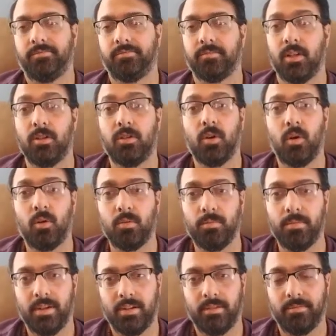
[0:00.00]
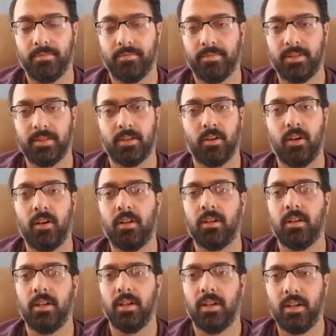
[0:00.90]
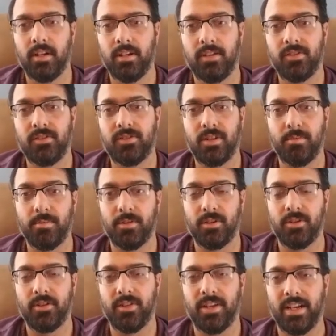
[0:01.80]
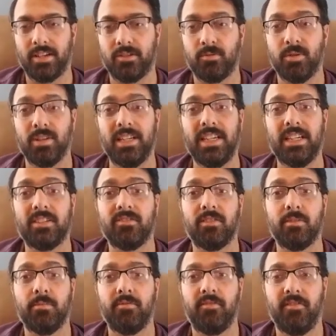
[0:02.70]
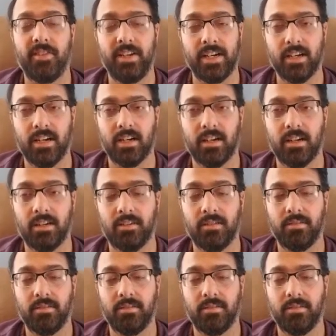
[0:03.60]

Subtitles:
atonement. These are all similar things. Release from fear.